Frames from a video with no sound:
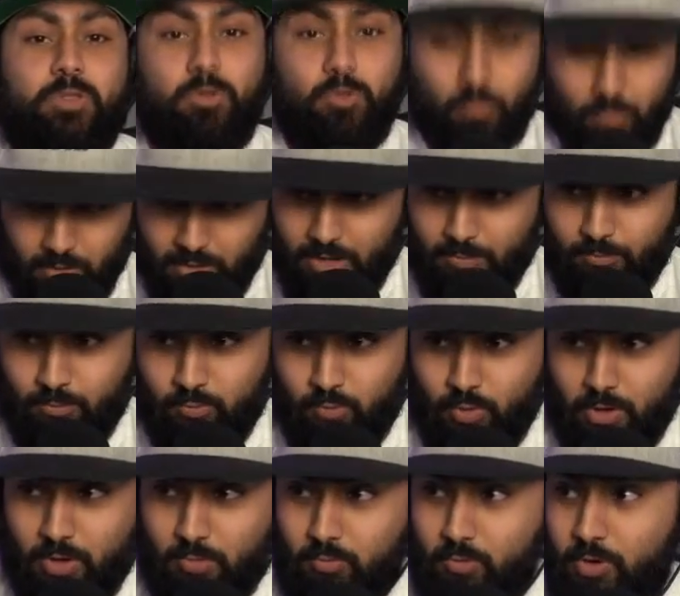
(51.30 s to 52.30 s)
What
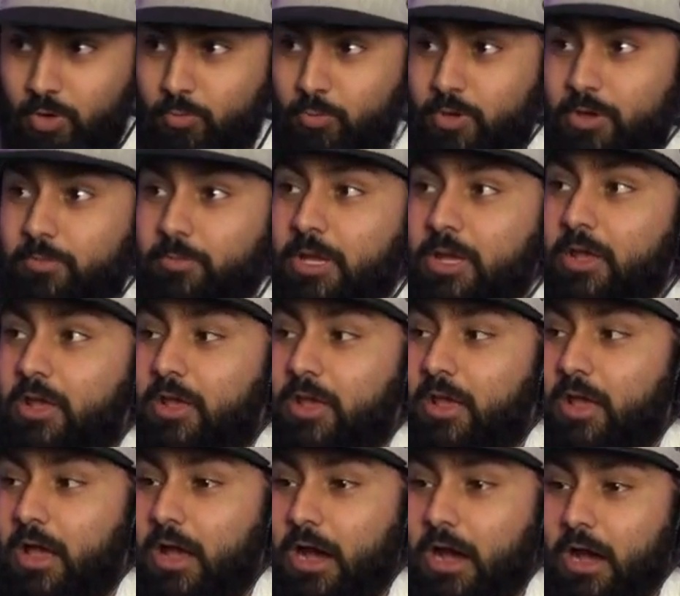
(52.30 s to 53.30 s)
up,
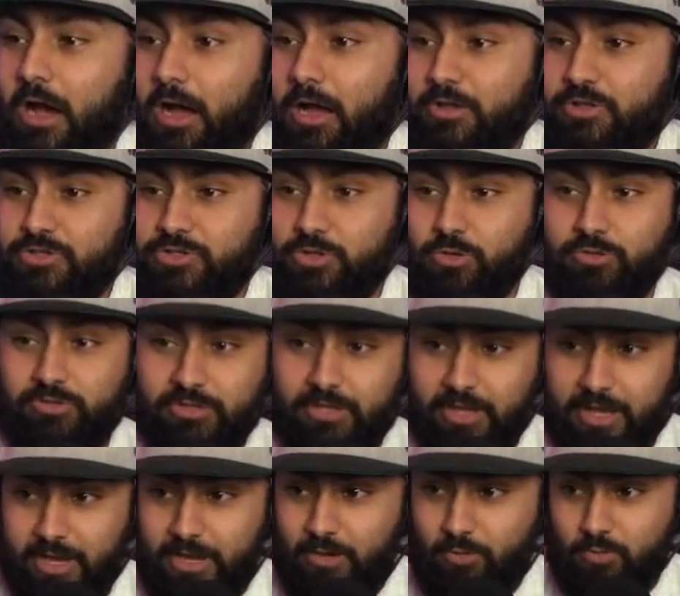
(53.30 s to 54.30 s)
guys? So
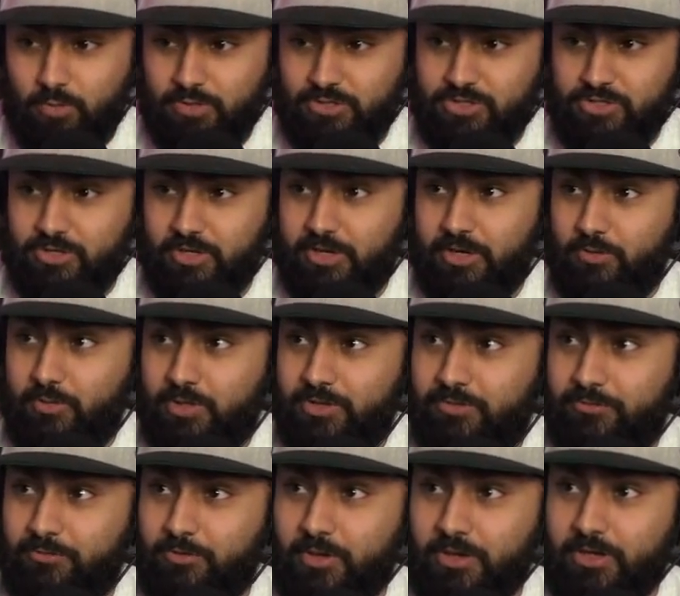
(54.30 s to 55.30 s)
today, we're just going to get right
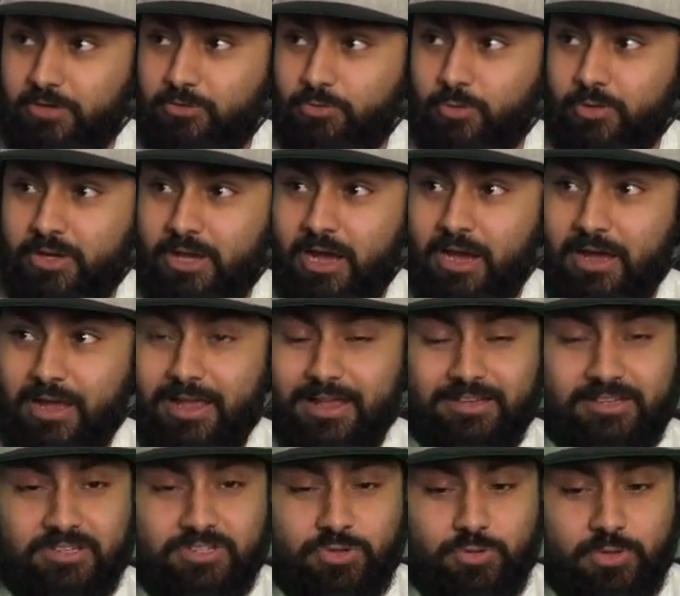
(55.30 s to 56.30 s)
the fuck into it.
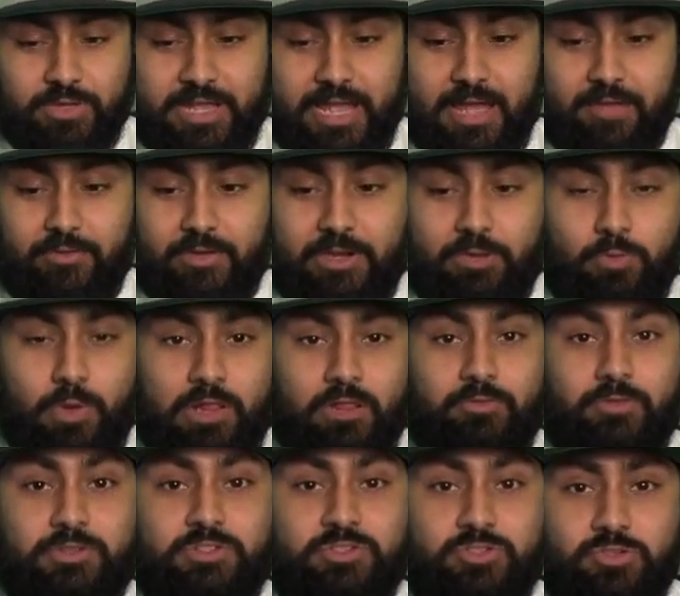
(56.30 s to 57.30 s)
It doesn't really have any
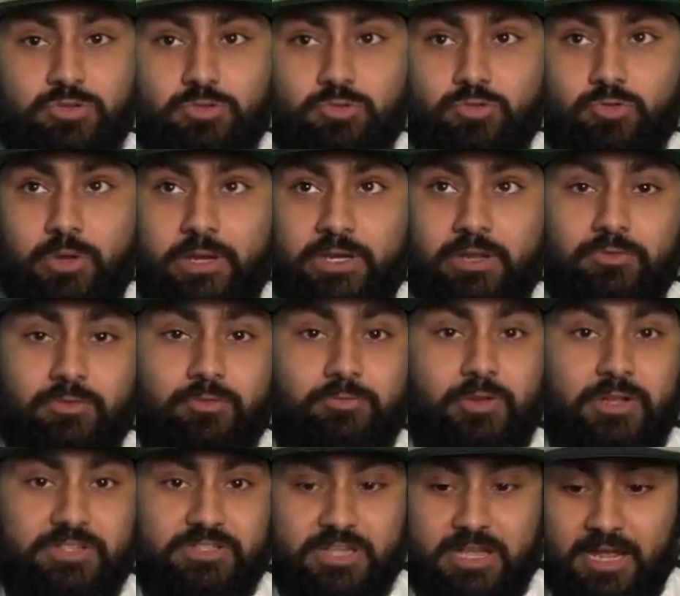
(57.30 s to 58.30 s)
relevance to any of the
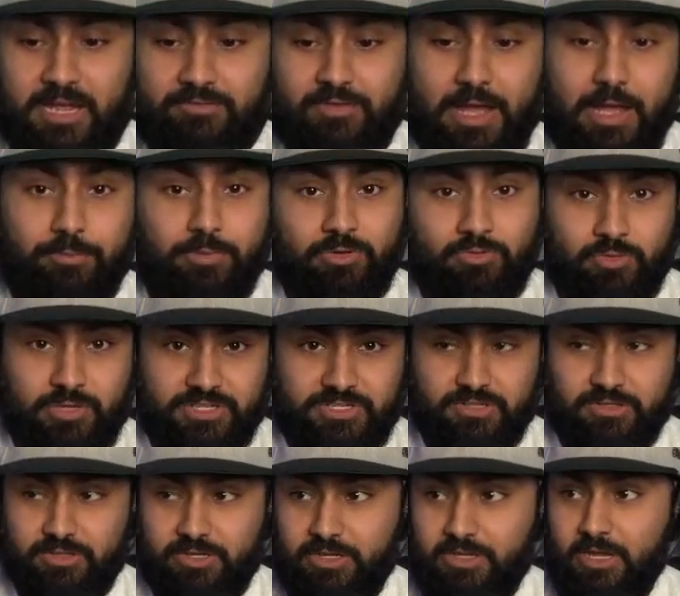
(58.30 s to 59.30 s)
fights that have happened
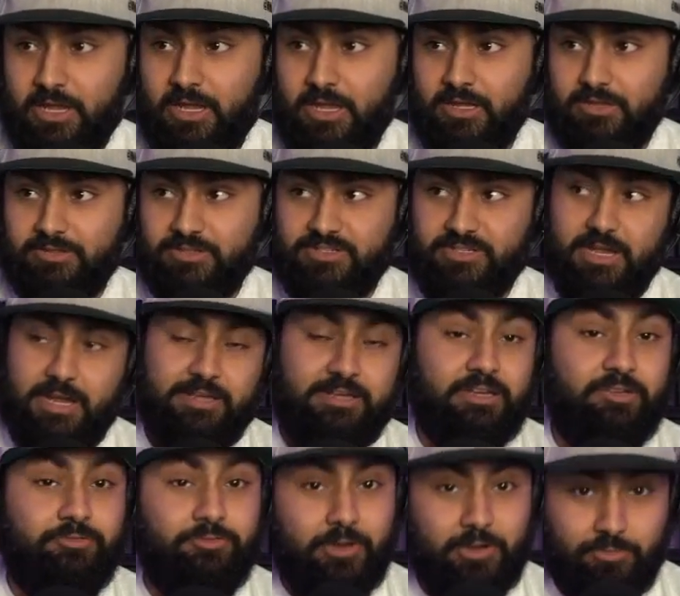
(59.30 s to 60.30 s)
recently. This guy
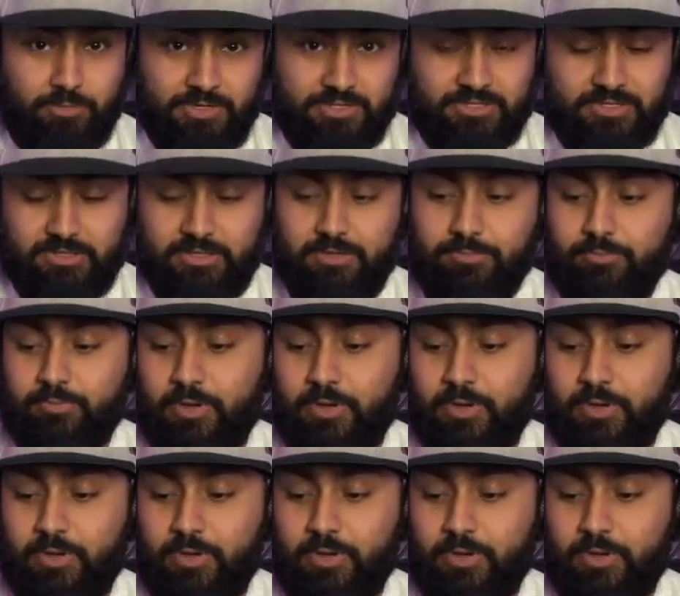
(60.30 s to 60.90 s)
did fight recently.